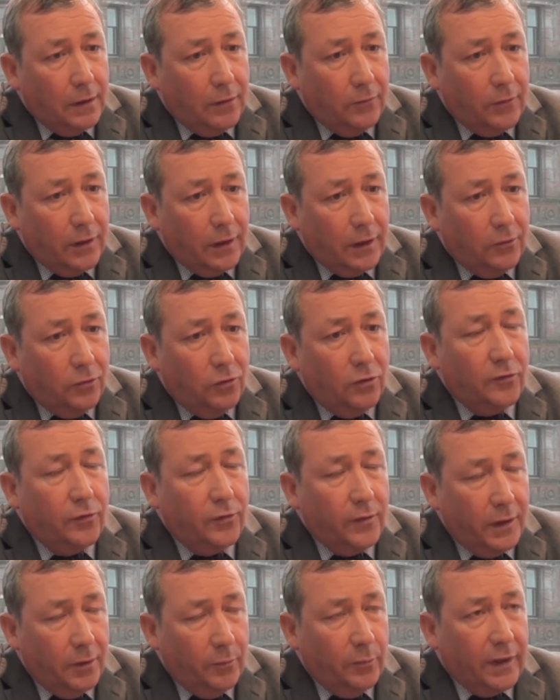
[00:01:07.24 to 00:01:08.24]
Well,
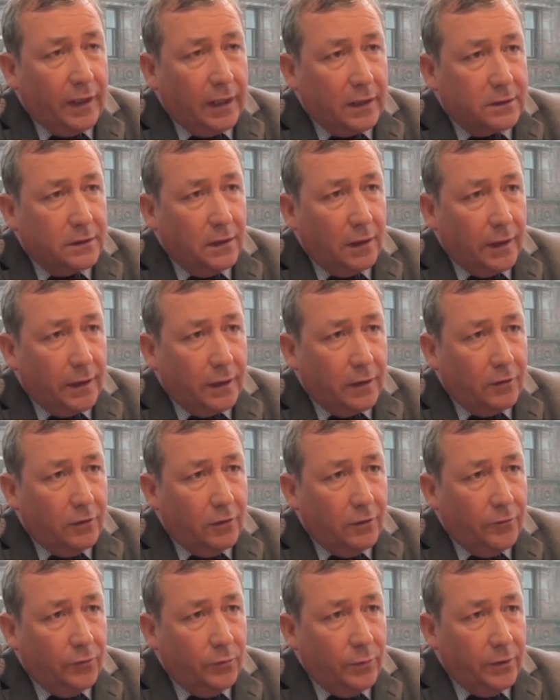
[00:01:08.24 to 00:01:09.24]
hopefully it breaks the link
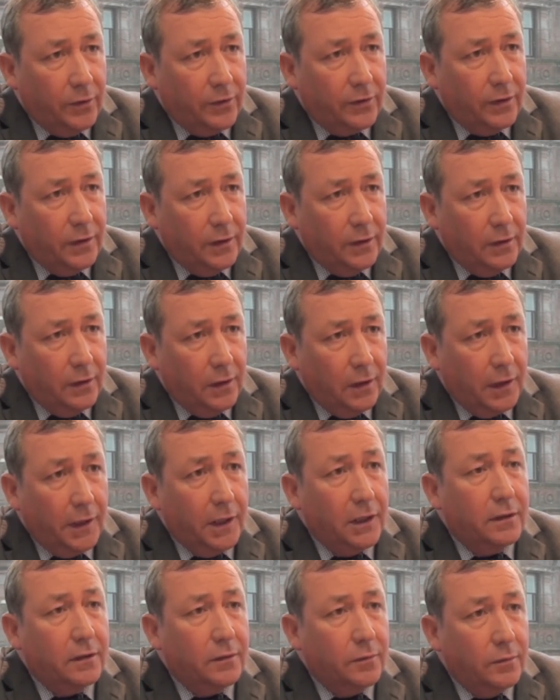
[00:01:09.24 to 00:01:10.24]
with the
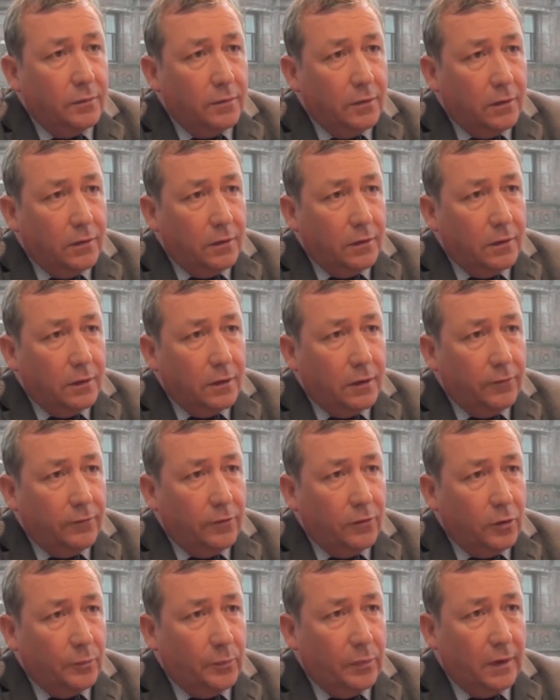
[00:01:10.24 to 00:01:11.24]
elite
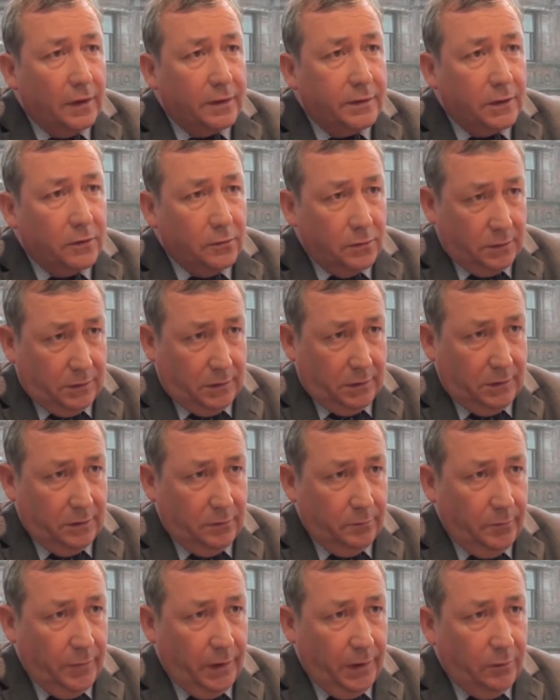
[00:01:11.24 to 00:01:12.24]
of our political
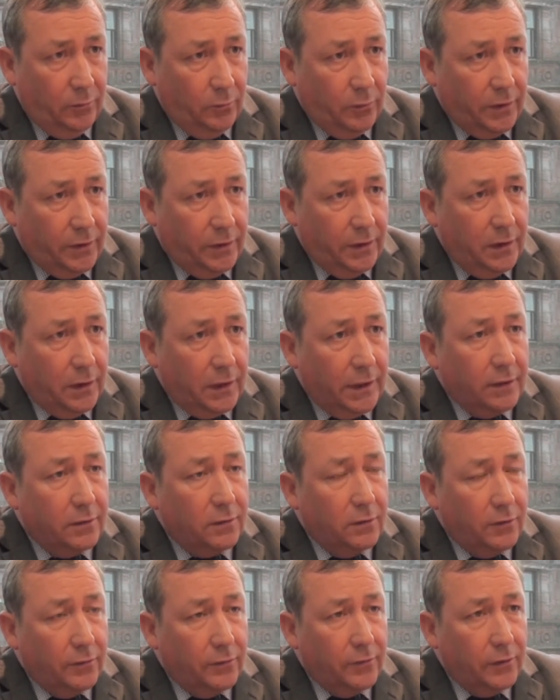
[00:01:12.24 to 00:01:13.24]
system meeting with the
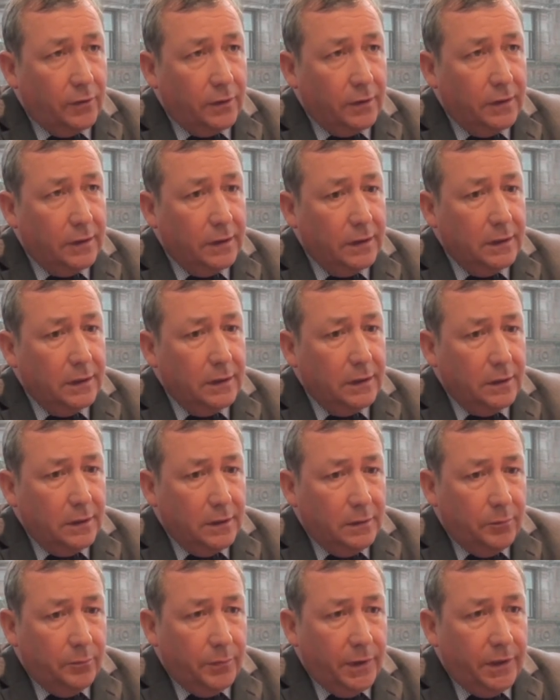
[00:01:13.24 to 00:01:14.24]
elite of our
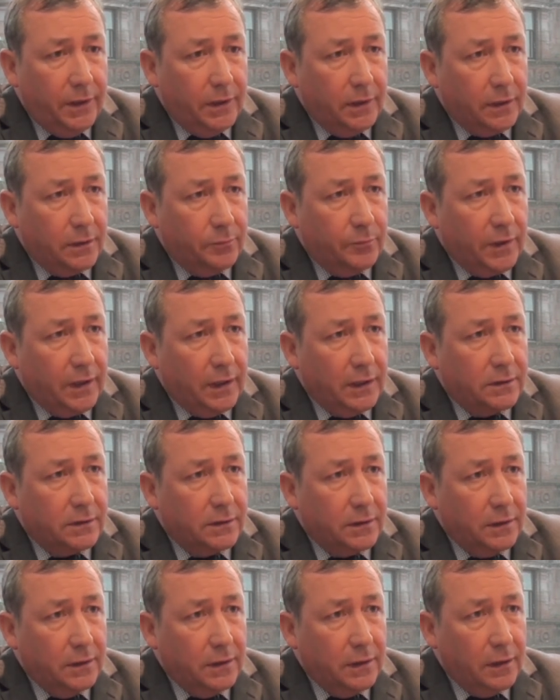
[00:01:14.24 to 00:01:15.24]
media and
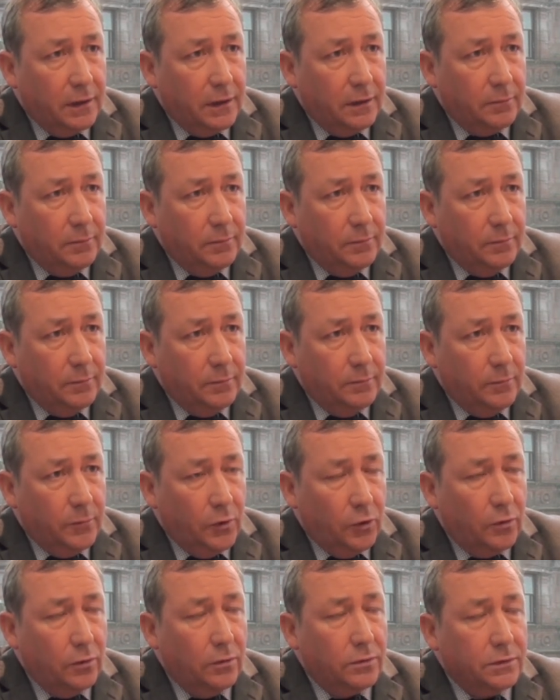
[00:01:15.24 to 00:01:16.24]
press
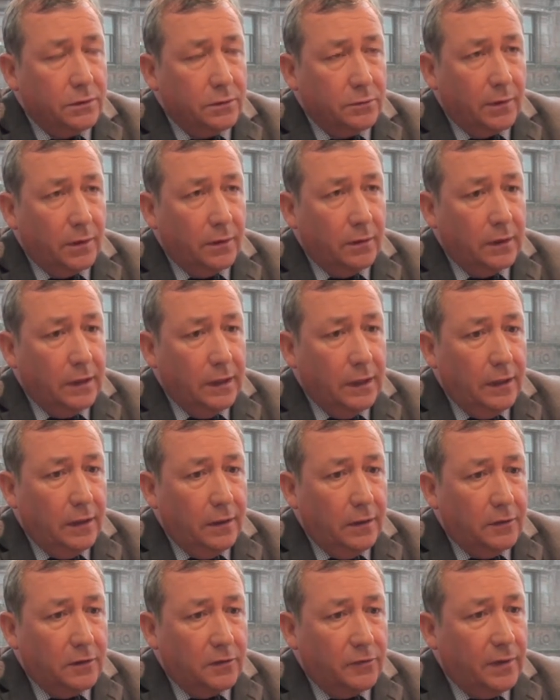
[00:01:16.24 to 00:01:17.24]
moguls as well.
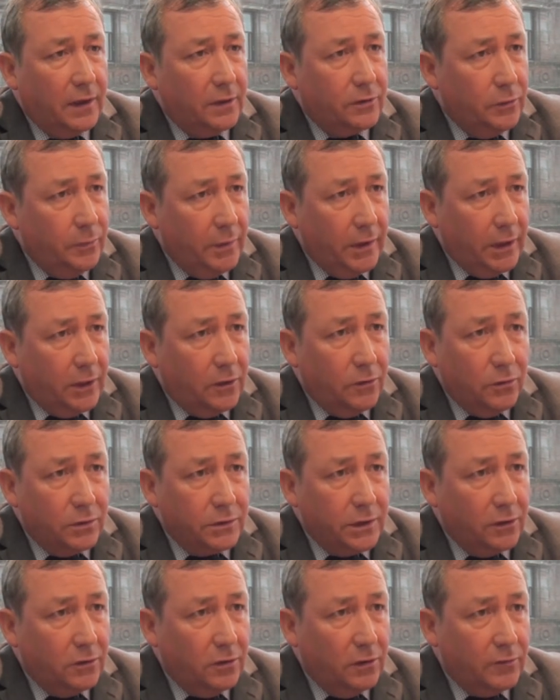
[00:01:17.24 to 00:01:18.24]
There's far too many
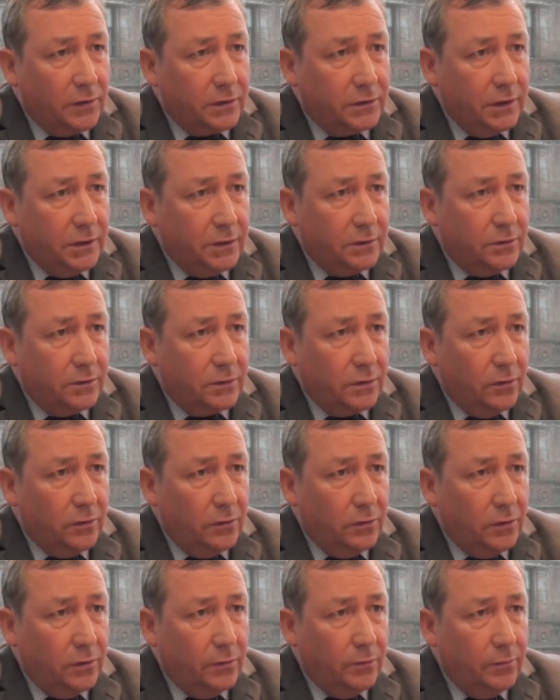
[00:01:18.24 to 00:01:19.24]
cosy conversations
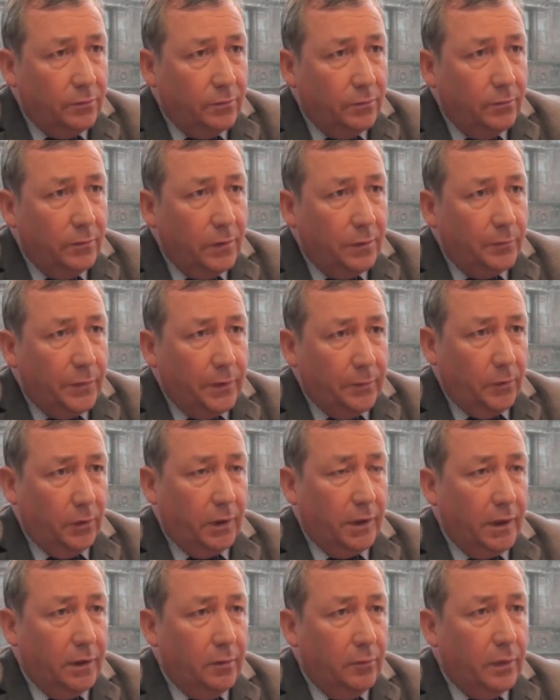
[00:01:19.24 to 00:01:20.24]
going on, people
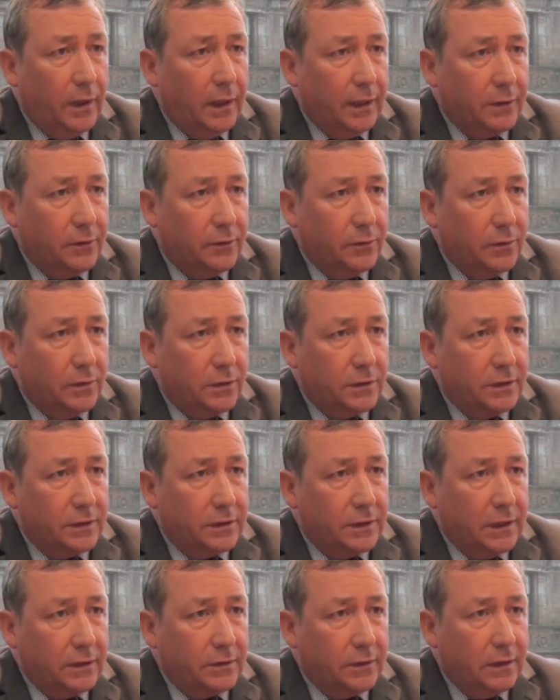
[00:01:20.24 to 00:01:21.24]
going in back doors,
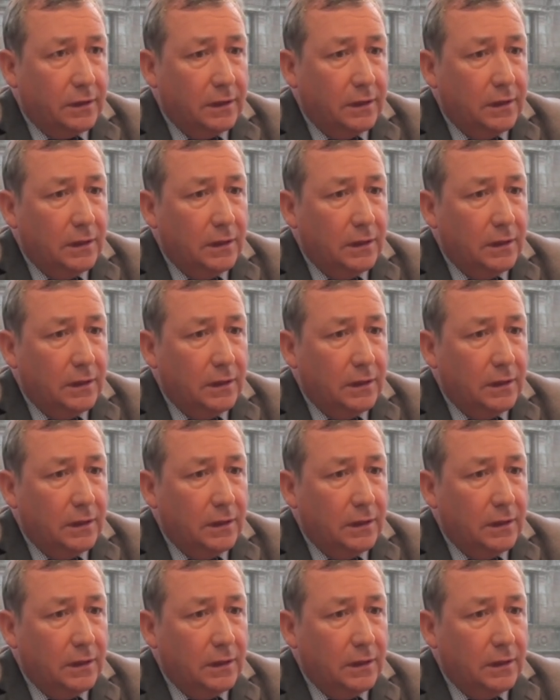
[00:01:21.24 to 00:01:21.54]
etc.